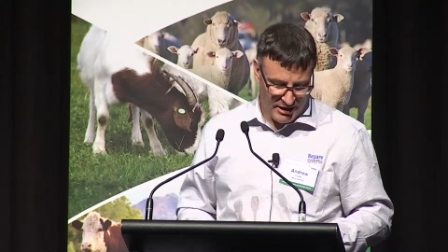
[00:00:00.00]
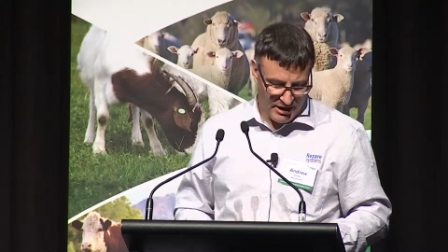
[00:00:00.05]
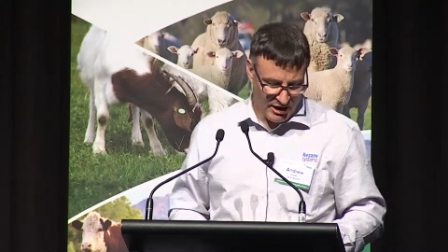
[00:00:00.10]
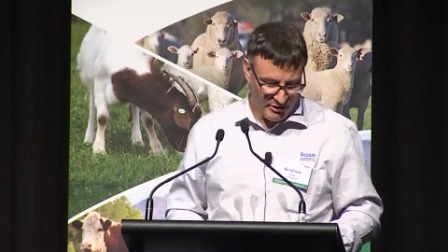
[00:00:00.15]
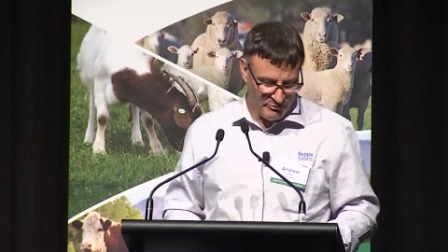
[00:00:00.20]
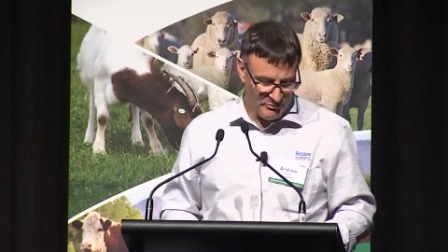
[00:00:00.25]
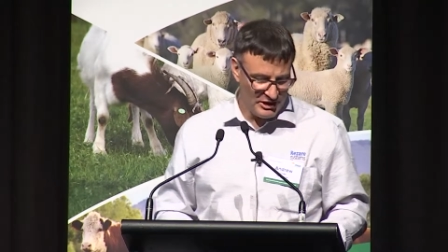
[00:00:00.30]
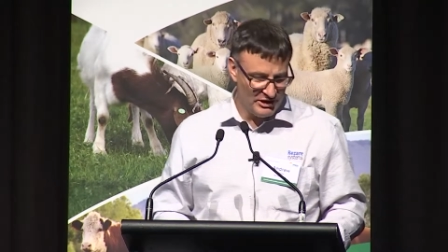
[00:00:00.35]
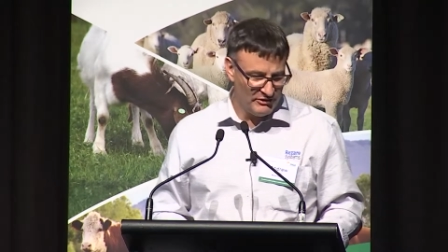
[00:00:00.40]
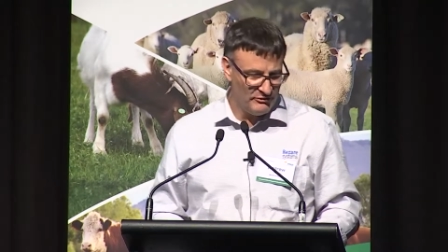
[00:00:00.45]

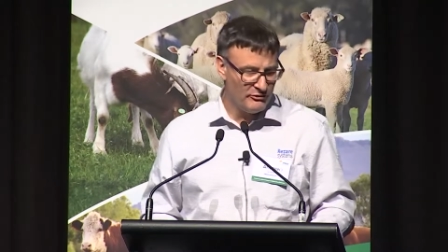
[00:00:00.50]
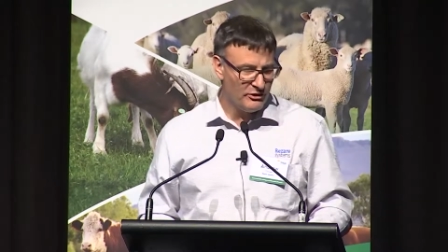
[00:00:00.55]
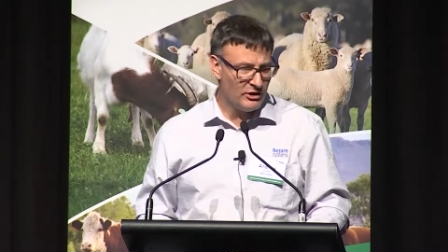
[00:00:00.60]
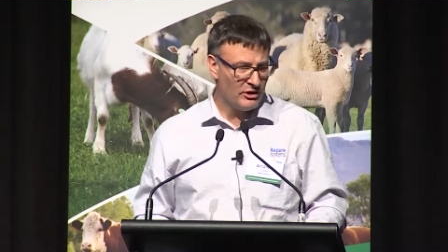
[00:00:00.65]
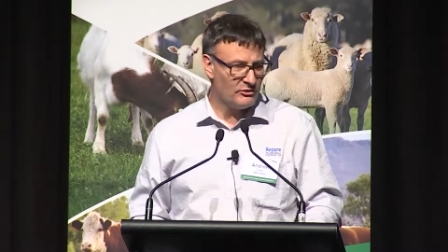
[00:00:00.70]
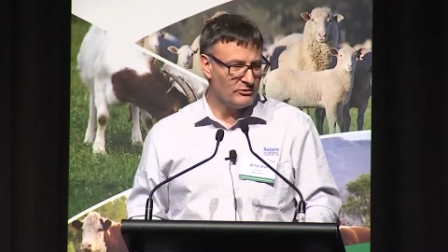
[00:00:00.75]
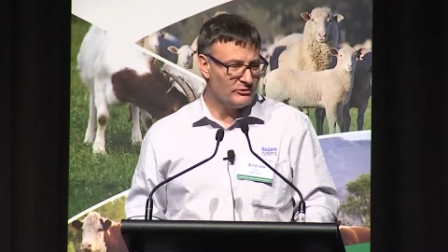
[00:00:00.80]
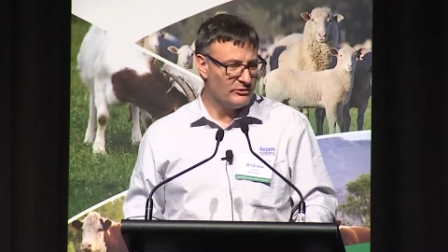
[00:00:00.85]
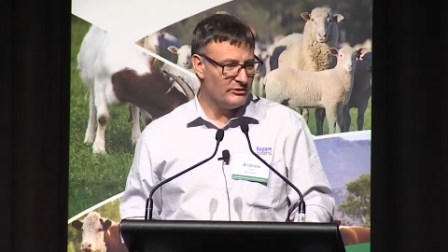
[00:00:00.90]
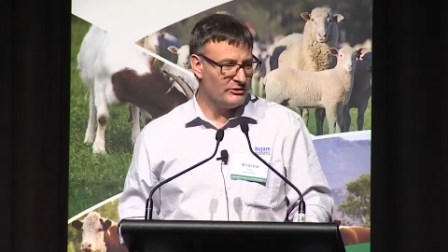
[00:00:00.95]
I've been
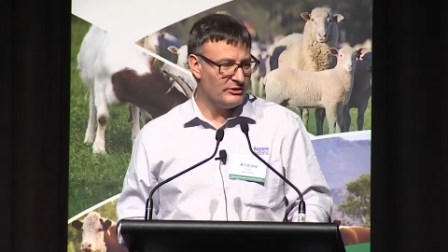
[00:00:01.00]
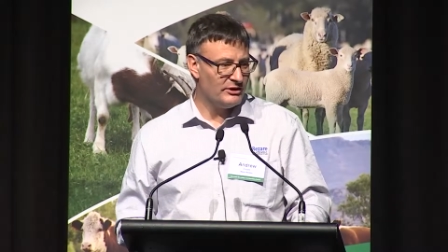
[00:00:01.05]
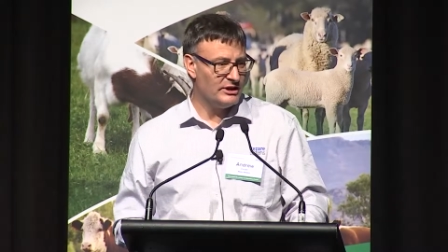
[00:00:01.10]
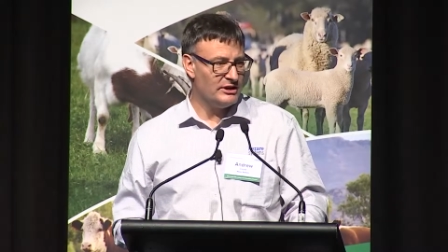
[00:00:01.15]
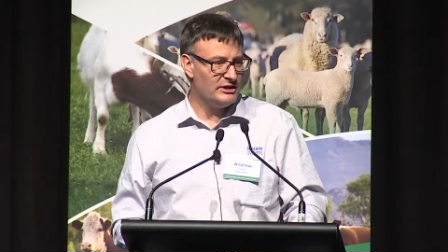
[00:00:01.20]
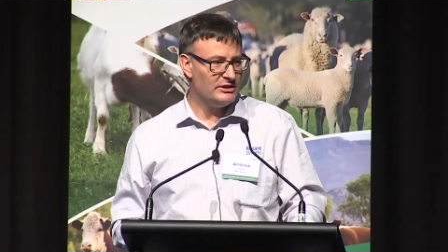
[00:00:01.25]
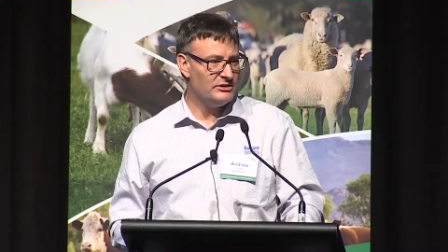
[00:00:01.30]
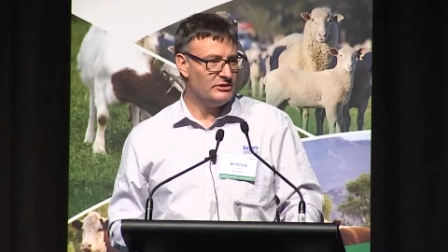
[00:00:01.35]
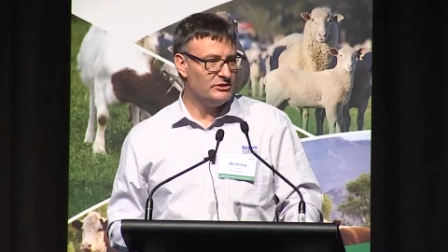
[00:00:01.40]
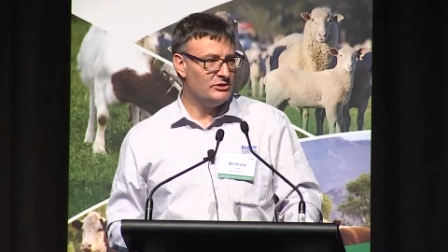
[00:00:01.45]
involved with
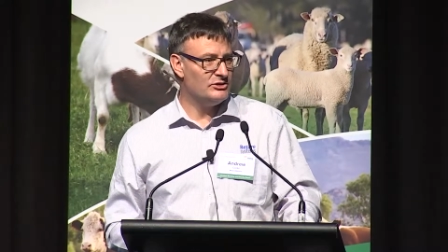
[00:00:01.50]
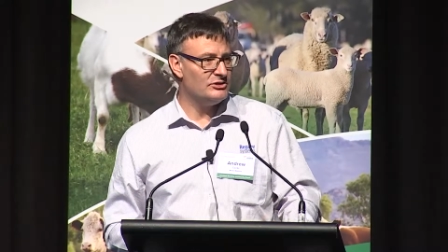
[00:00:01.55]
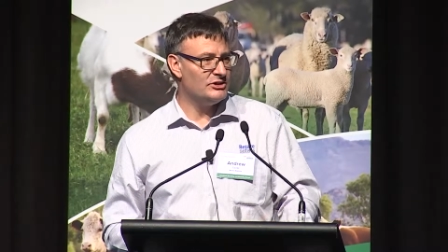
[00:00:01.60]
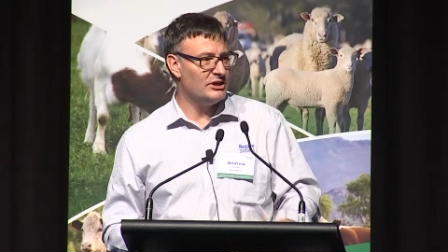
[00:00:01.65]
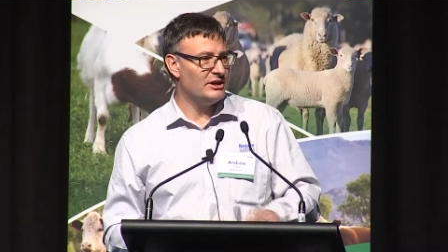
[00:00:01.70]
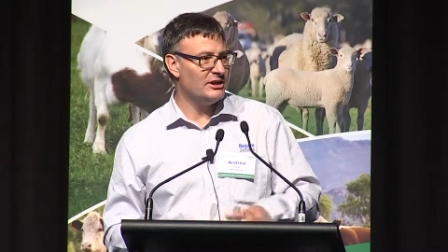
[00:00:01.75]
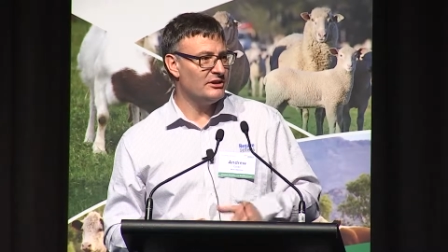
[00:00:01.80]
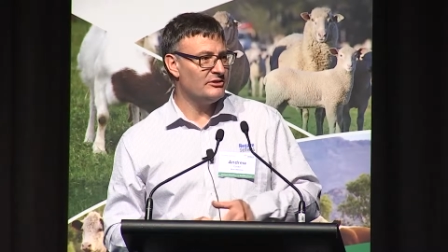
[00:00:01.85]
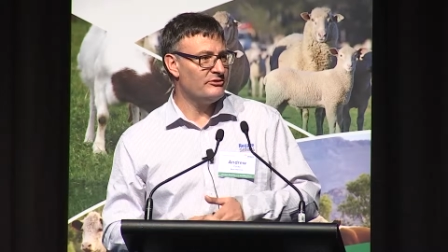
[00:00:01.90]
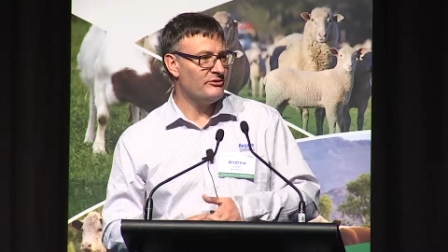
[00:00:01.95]
the New
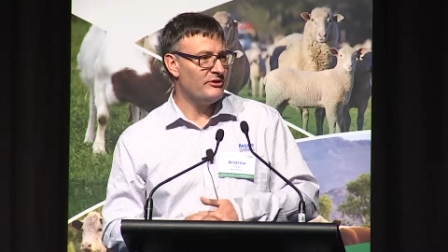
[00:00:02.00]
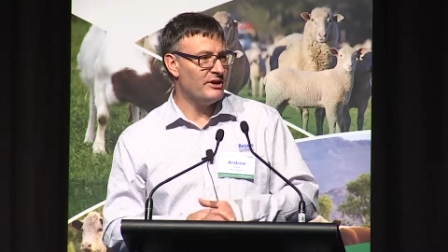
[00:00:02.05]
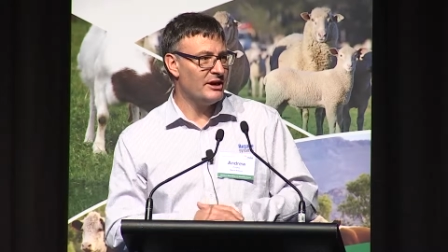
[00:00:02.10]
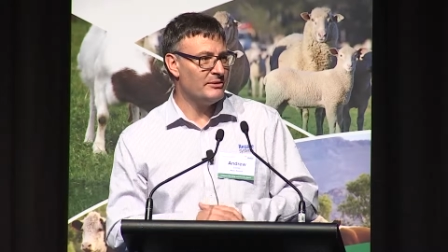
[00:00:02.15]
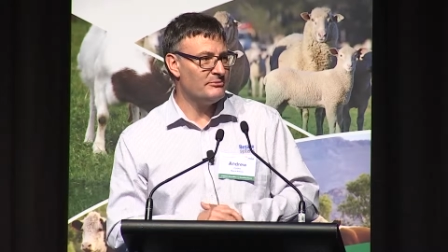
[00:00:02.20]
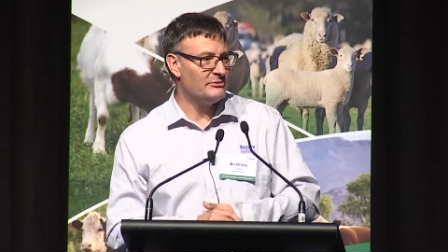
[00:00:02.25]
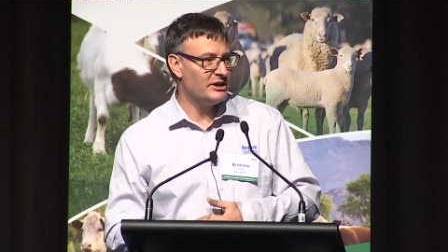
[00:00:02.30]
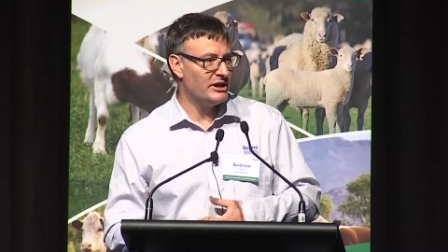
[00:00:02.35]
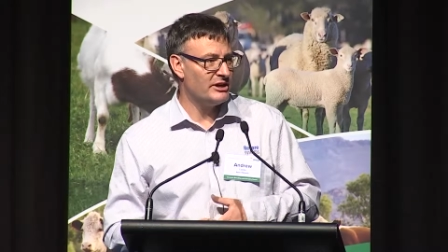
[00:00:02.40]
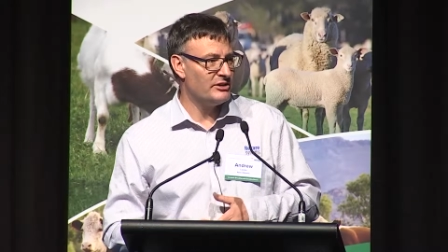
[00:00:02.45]
Zealand
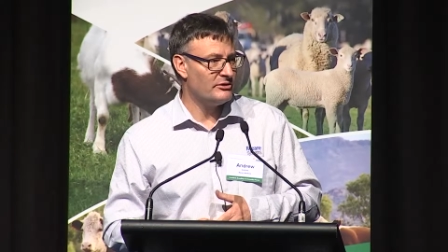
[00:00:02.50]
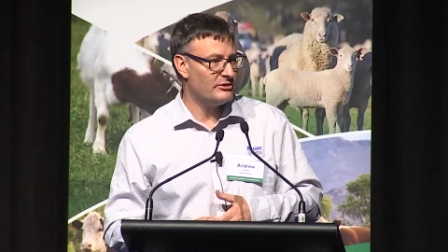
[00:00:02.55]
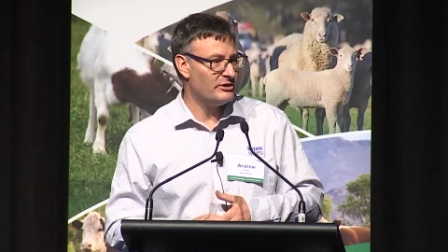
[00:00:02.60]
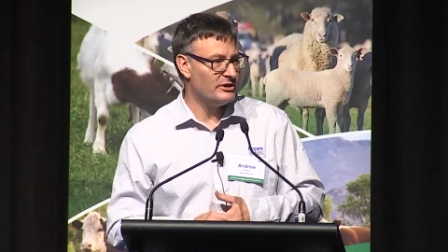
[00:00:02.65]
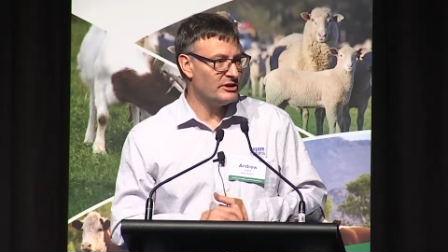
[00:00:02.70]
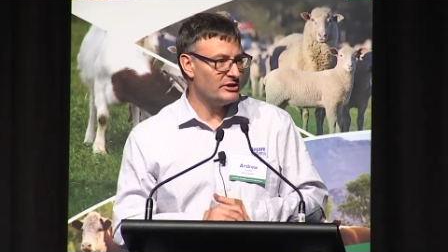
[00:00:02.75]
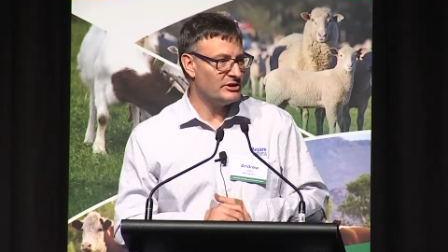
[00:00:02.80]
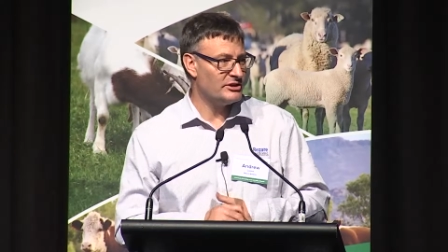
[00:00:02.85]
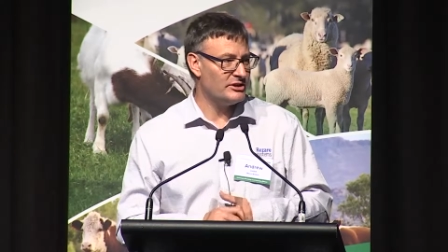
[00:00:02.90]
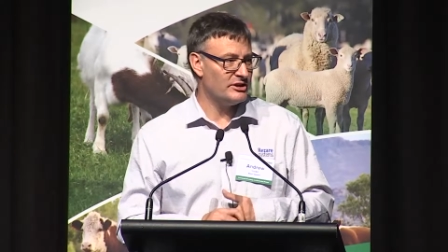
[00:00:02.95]
farm data
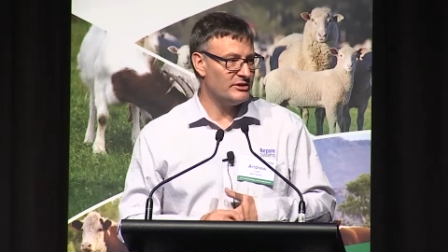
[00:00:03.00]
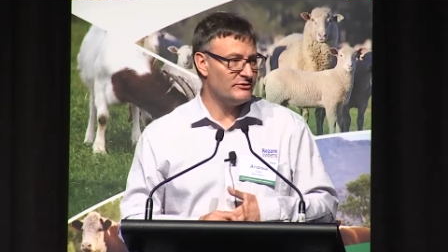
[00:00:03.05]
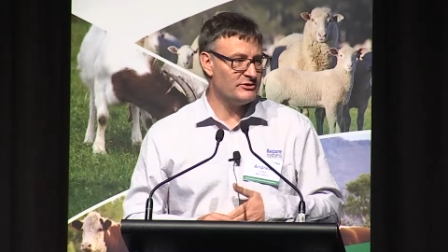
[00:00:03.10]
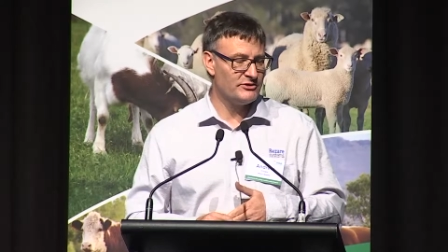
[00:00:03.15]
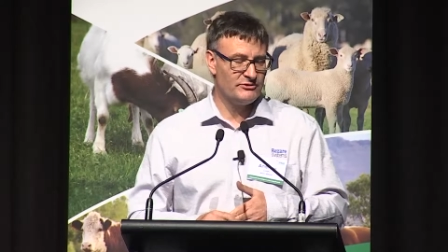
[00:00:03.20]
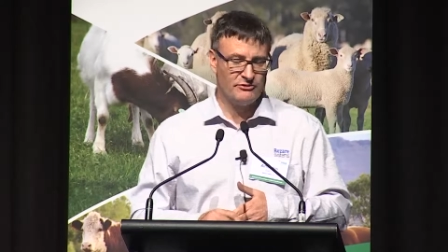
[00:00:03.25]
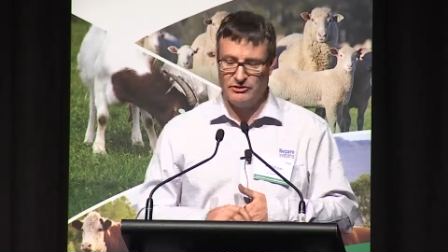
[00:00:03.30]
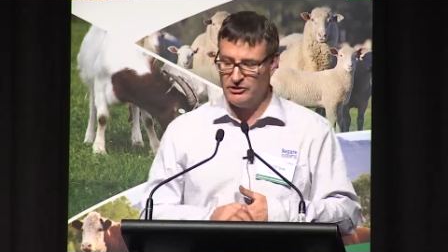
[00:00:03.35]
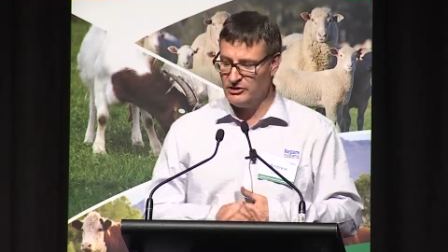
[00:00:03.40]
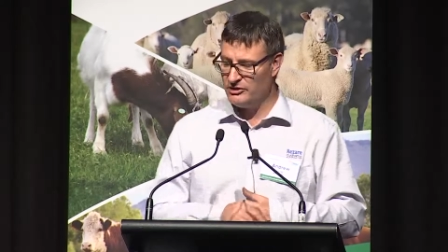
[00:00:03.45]
initiatives
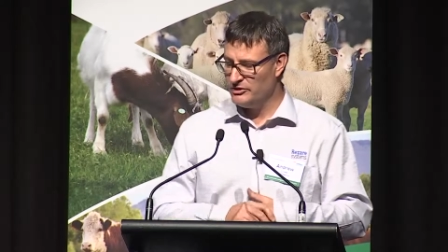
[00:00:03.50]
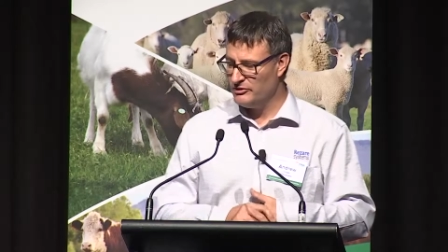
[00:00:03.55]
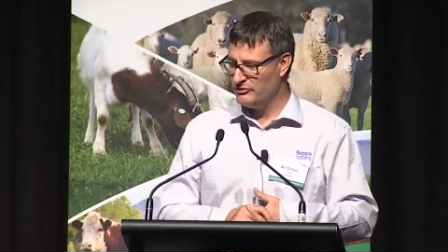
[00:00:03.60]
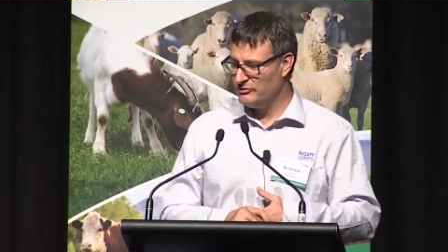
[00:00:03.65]
for,